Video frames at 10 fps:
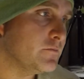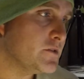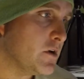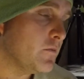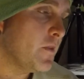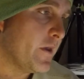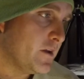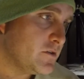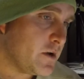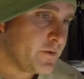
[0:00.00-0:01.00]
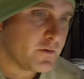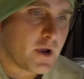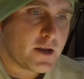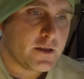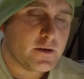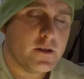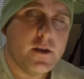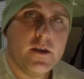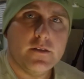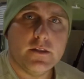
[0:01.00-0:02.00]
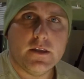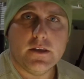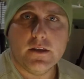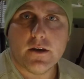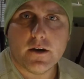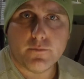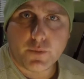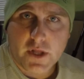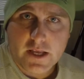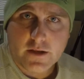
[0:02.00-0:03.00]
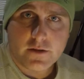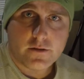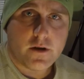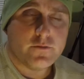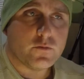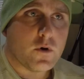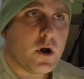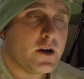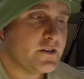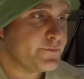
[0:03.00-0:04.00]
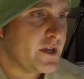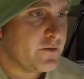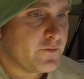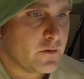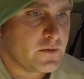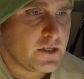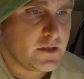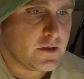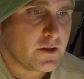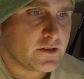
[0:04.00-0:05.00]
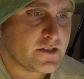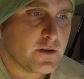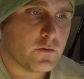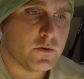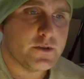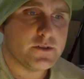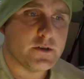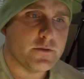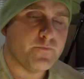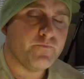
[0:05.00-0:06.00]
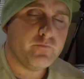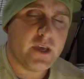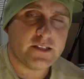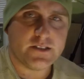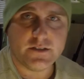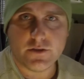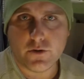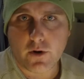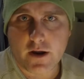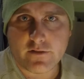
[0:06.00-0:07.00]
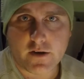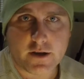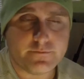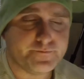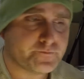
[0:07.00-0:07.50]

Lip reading: So jumping right in, the blank of the rod is made from the St. Croix SC2 graphite.